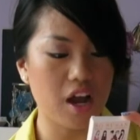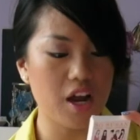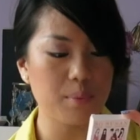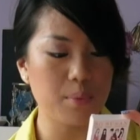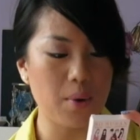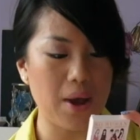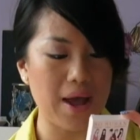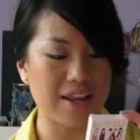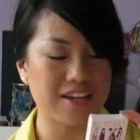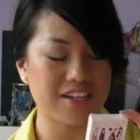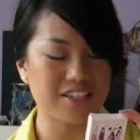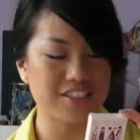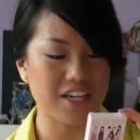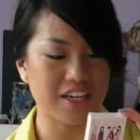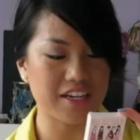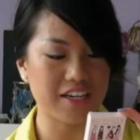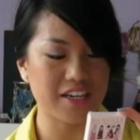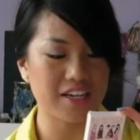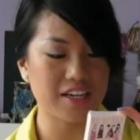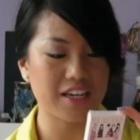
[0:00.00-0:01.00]

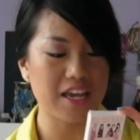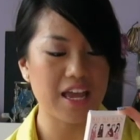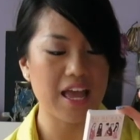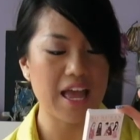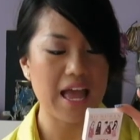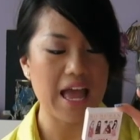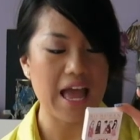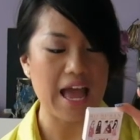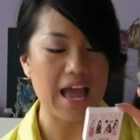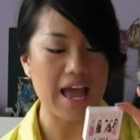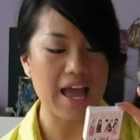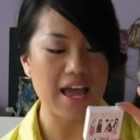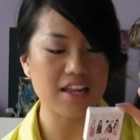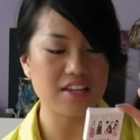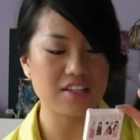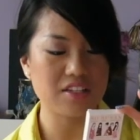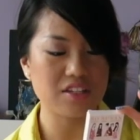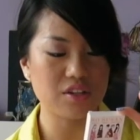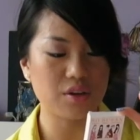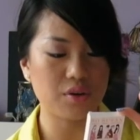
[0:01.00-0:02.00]
hypoallergenic,
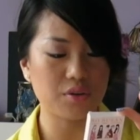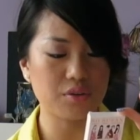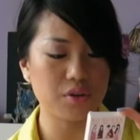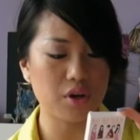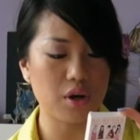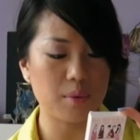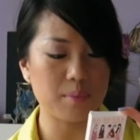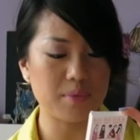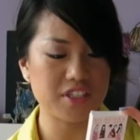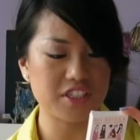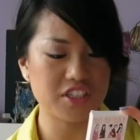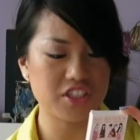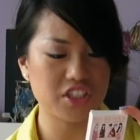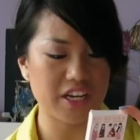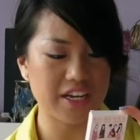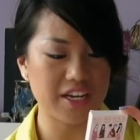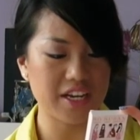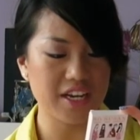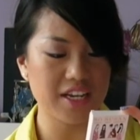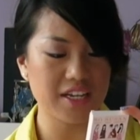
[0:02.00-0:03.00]
and
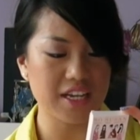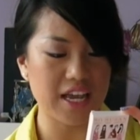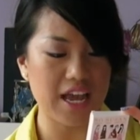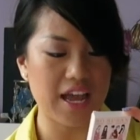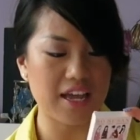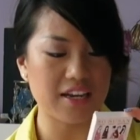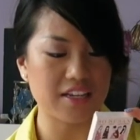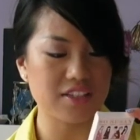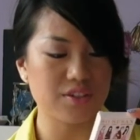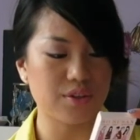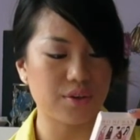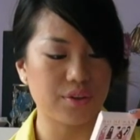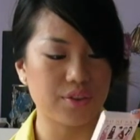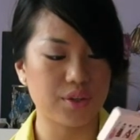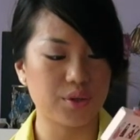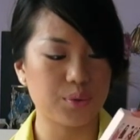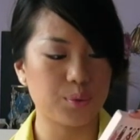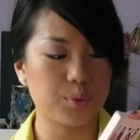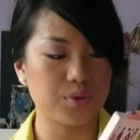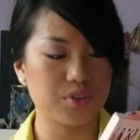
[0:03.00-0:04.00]
non-comedogenic, and it's got the
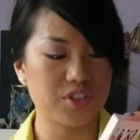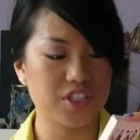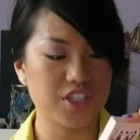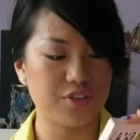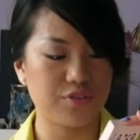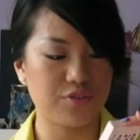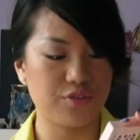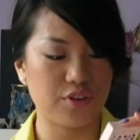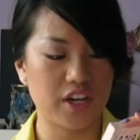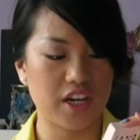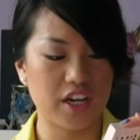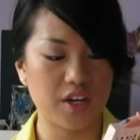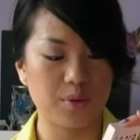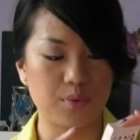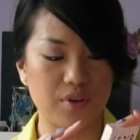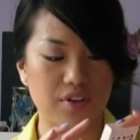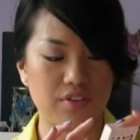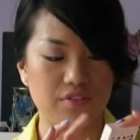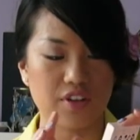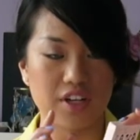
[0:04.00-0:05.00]
cruelty-free
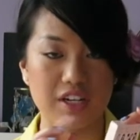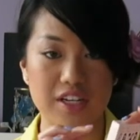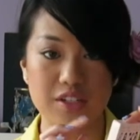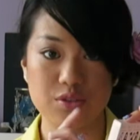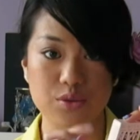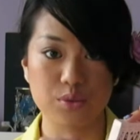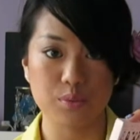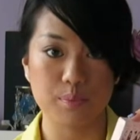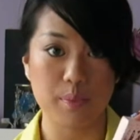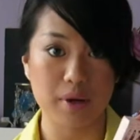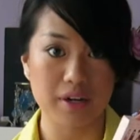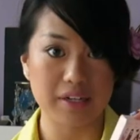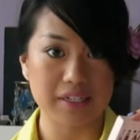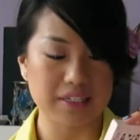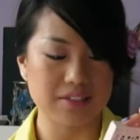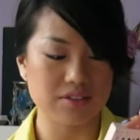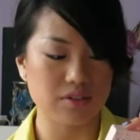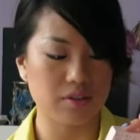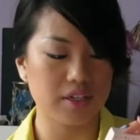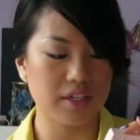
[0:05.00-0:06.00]
with little
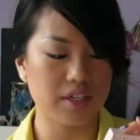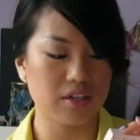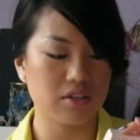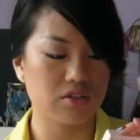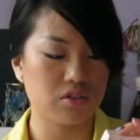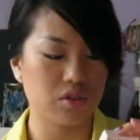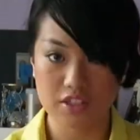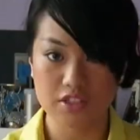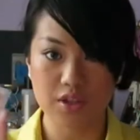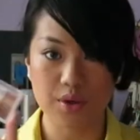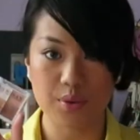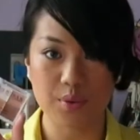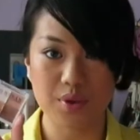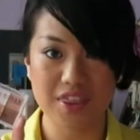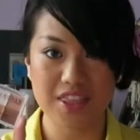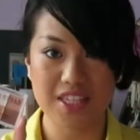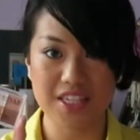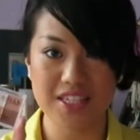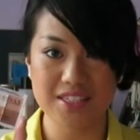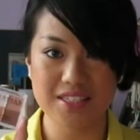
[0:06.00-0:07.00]
bunnies on it. So
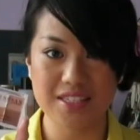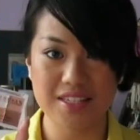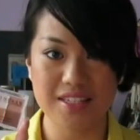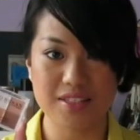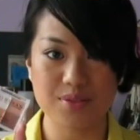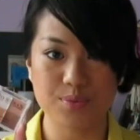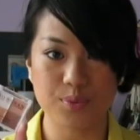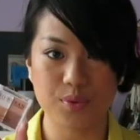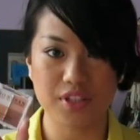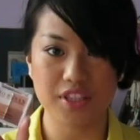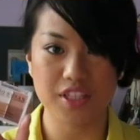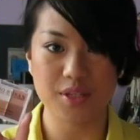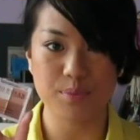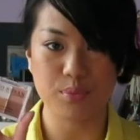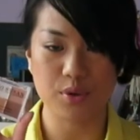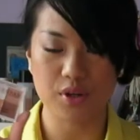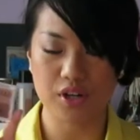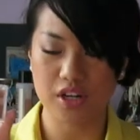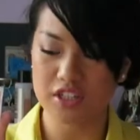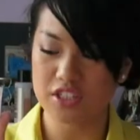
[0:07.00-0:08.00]
this is what the
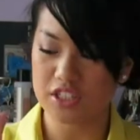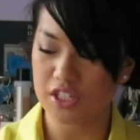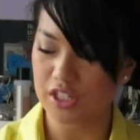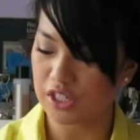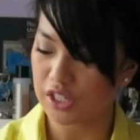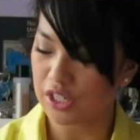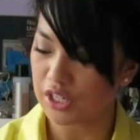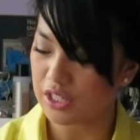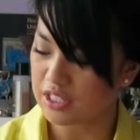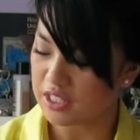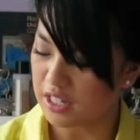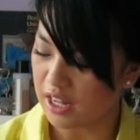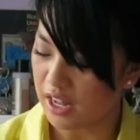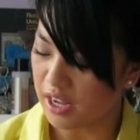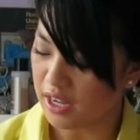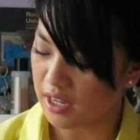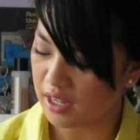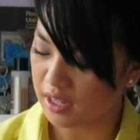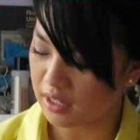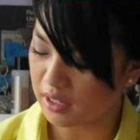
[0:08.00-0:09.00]
product looks
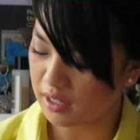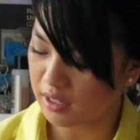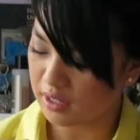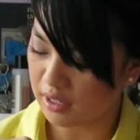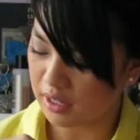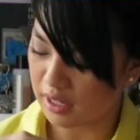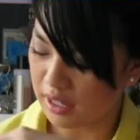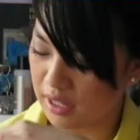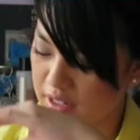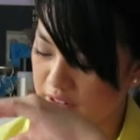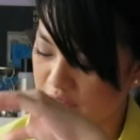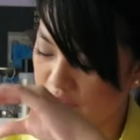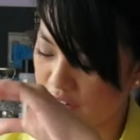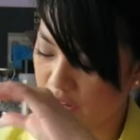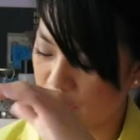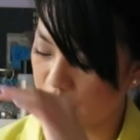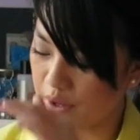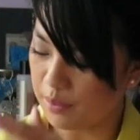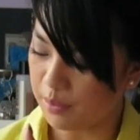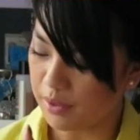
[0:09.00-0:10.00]
like. And if I
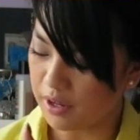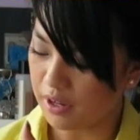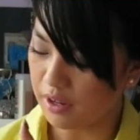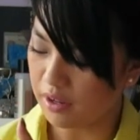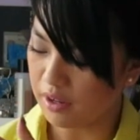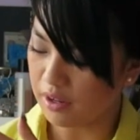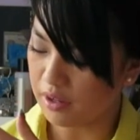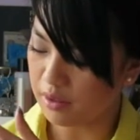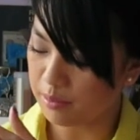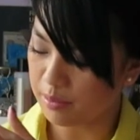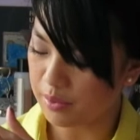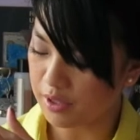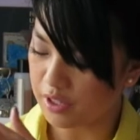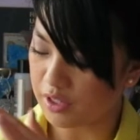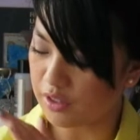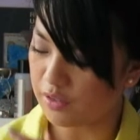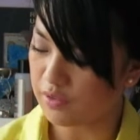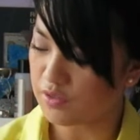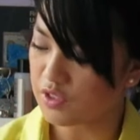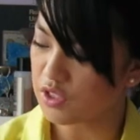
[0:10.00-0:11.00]
open it up,
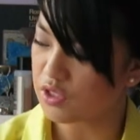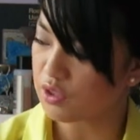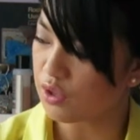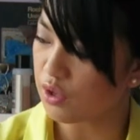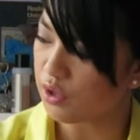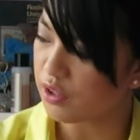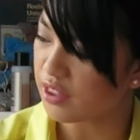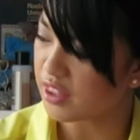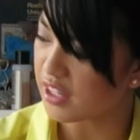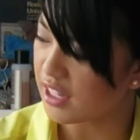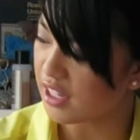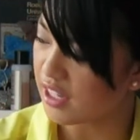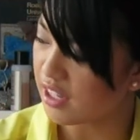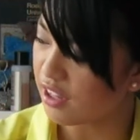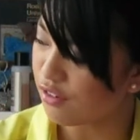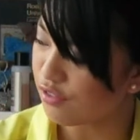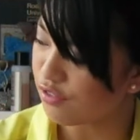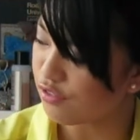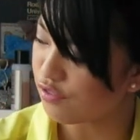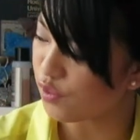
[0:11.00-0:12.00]
you've just got
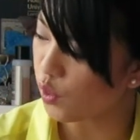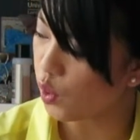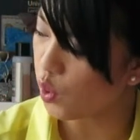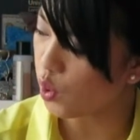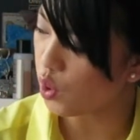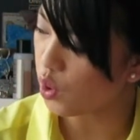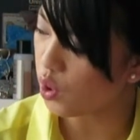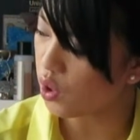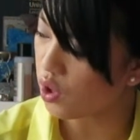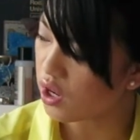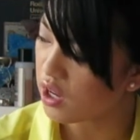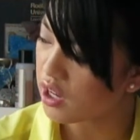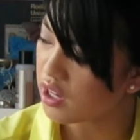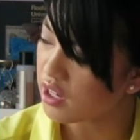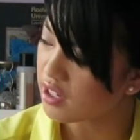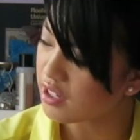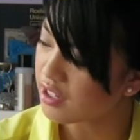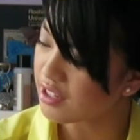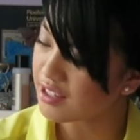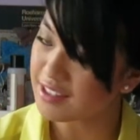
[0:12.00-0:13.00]
the four
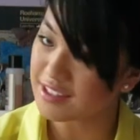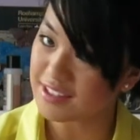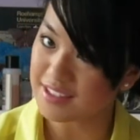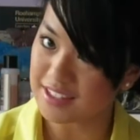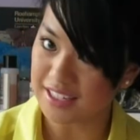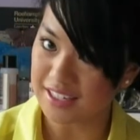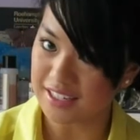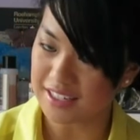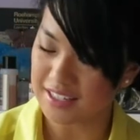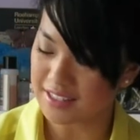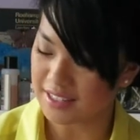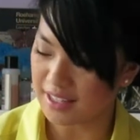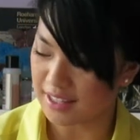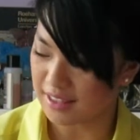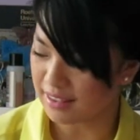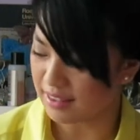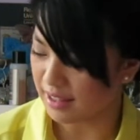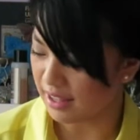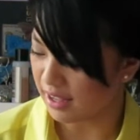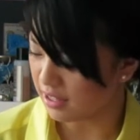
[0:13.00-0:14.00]
concealers
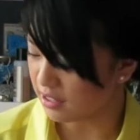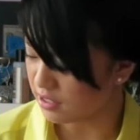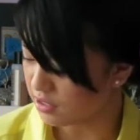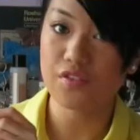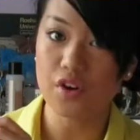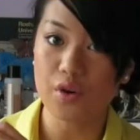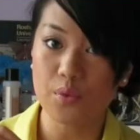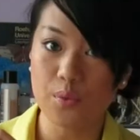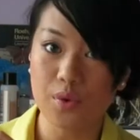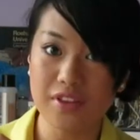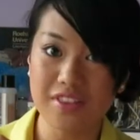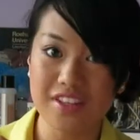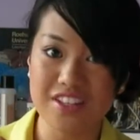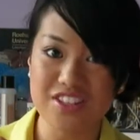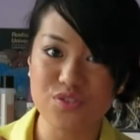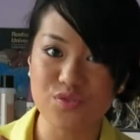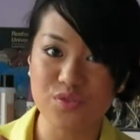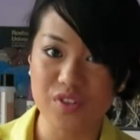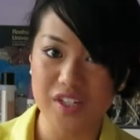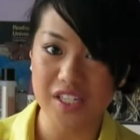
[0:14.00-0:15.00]
in there. You've got one
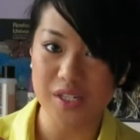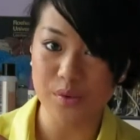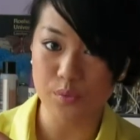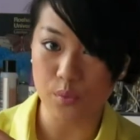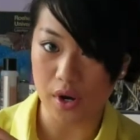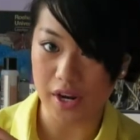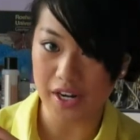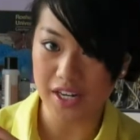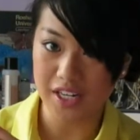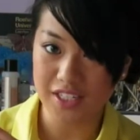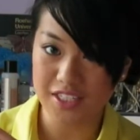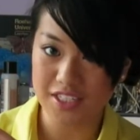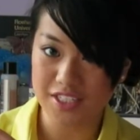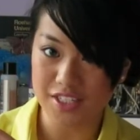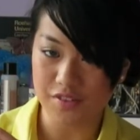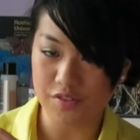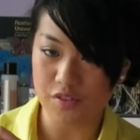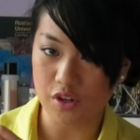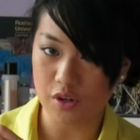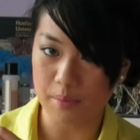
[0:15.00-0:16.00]
that's really white,
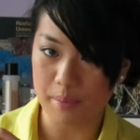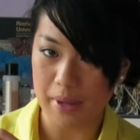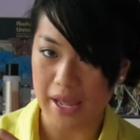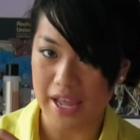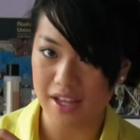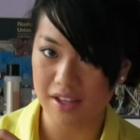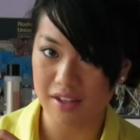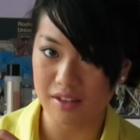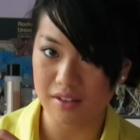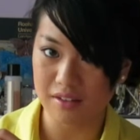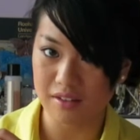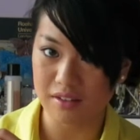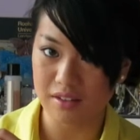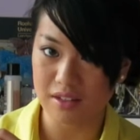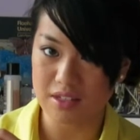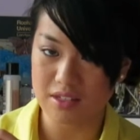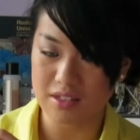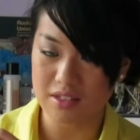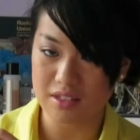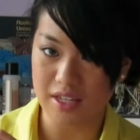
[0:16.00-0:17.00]
you've got pale
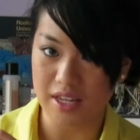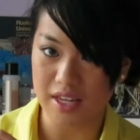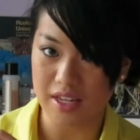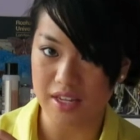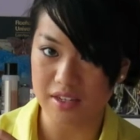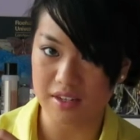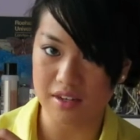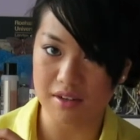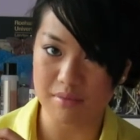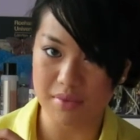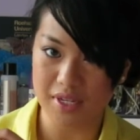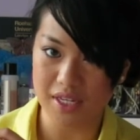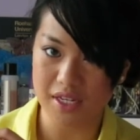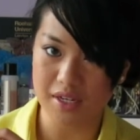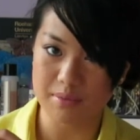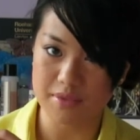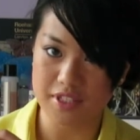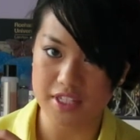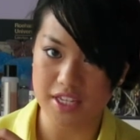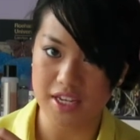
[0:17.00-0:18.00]
skin,
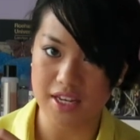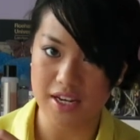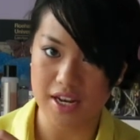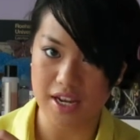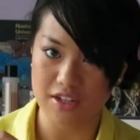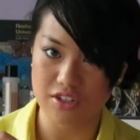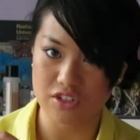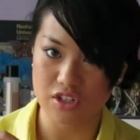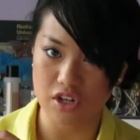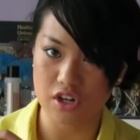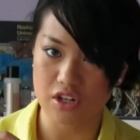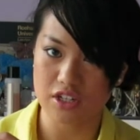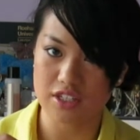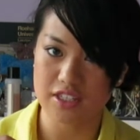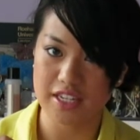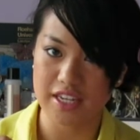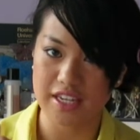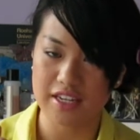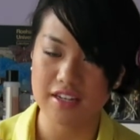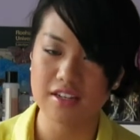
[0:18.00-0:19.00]
medium skin, and dark
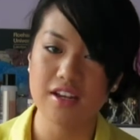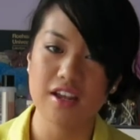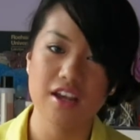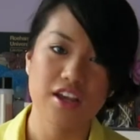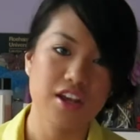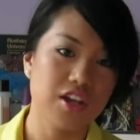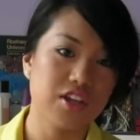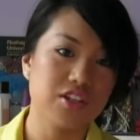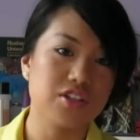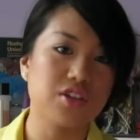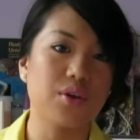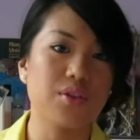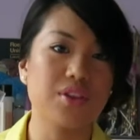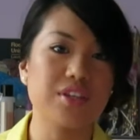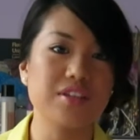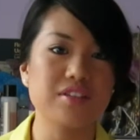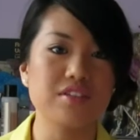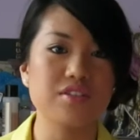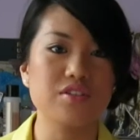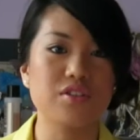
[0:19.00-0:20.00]
skin. So
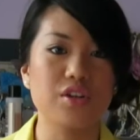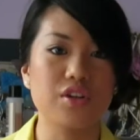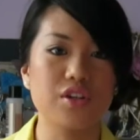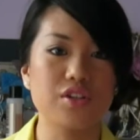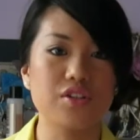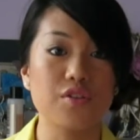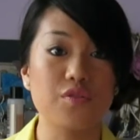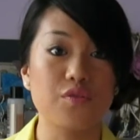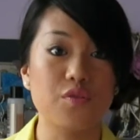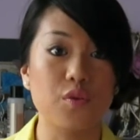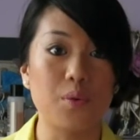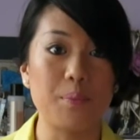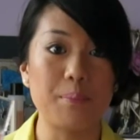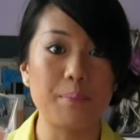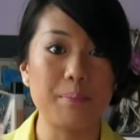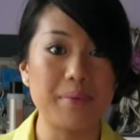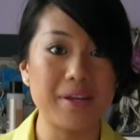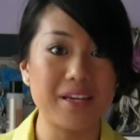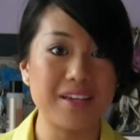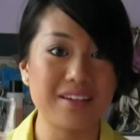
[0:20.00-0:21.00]
this is good for
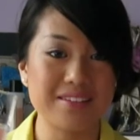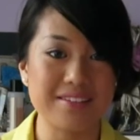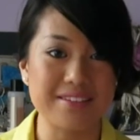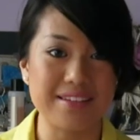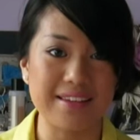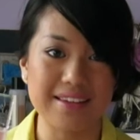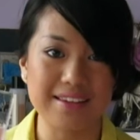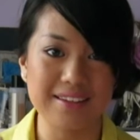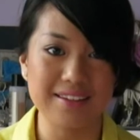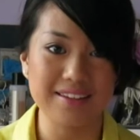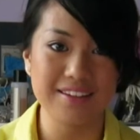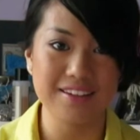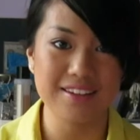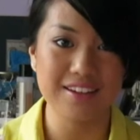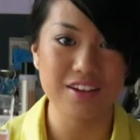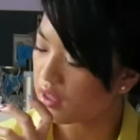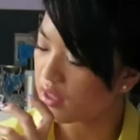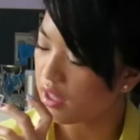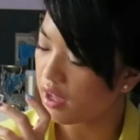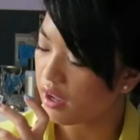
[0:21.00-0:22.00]
mixing.
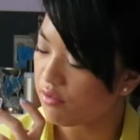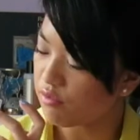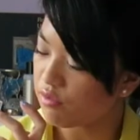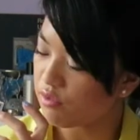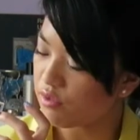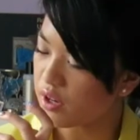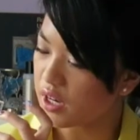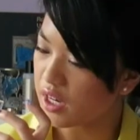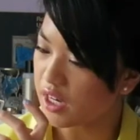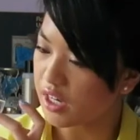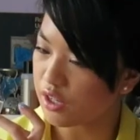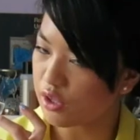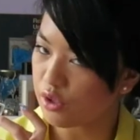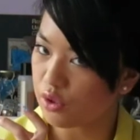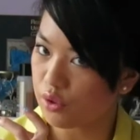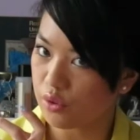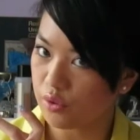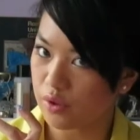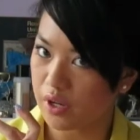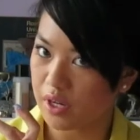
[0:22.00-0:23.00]
They're really
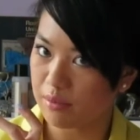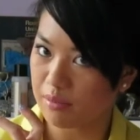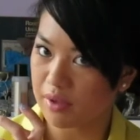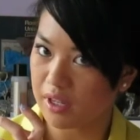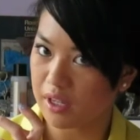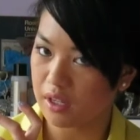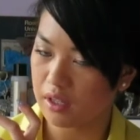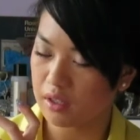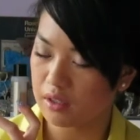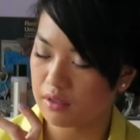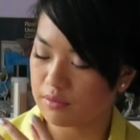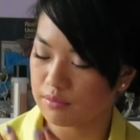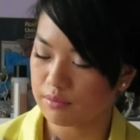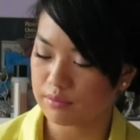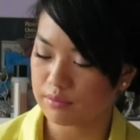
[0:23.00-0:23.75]
creamy.